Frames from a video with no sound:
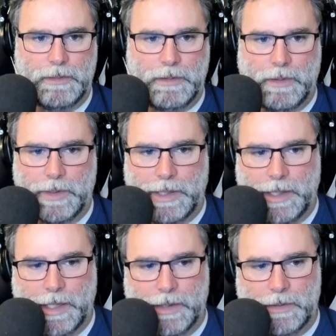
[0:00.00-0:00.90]
Okay,
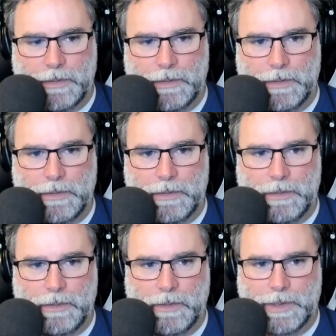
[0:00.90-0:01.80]
yeah.
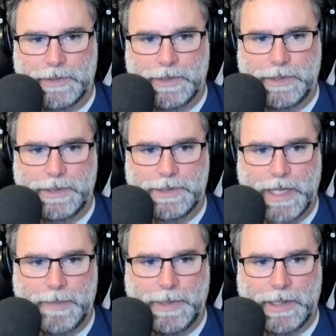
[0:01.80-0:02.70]
Because this has got
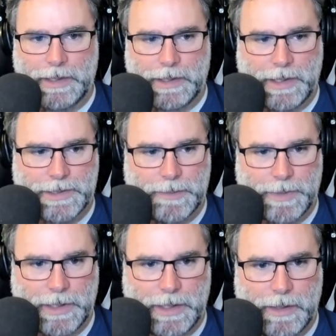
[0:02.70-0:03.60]
to be like a custom
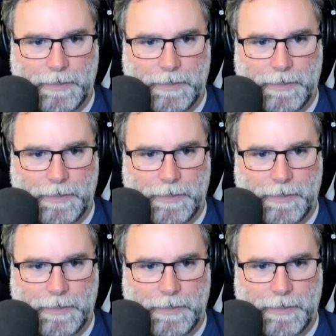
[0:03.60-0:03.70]
thing, yeah.